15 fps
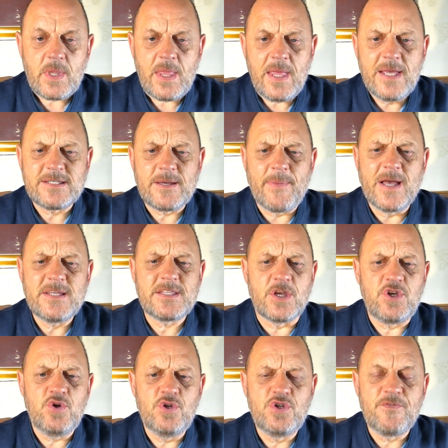has amassed a
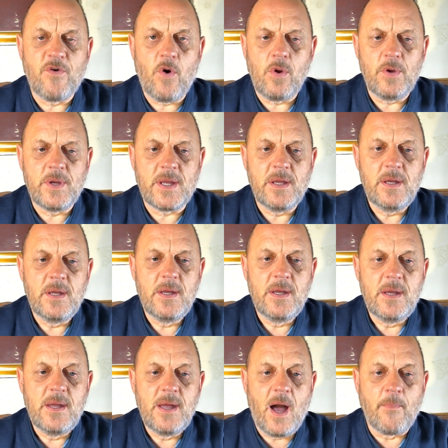huge following
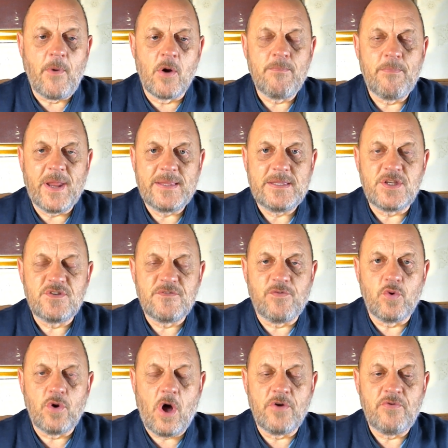among Britain's
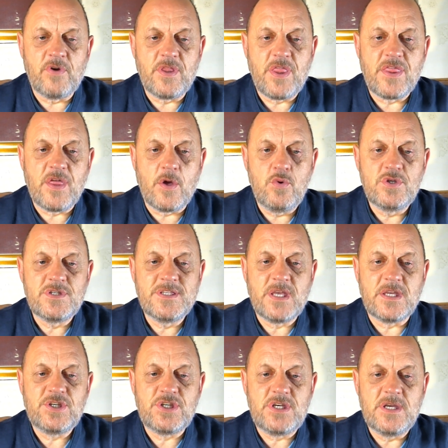400,000
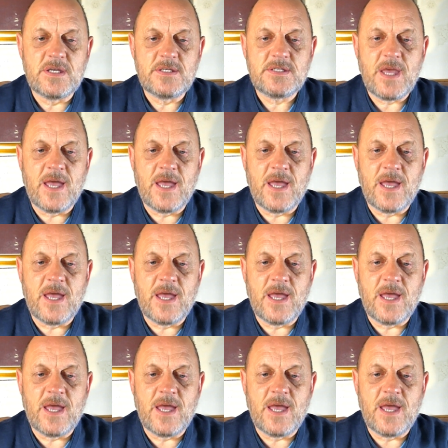Shias